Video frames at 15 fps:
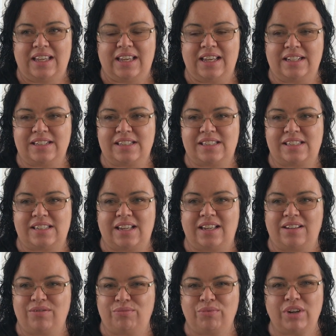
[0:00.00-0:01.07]
it's
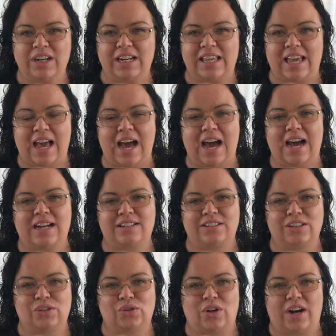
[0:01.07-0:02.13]
really hard
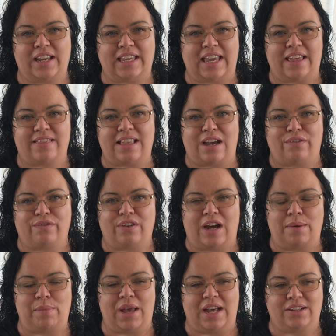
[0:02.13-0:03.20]
to try and get that
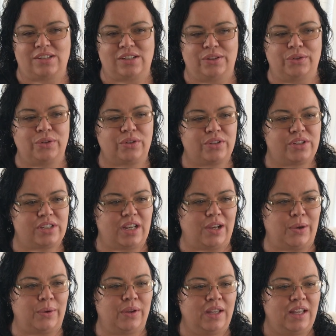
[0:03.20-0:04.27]
farmhouse look.
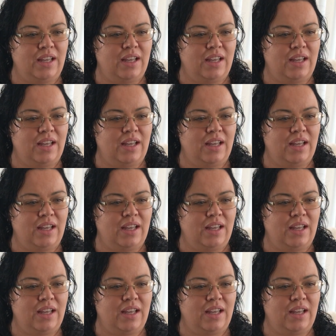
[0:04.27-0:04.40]
So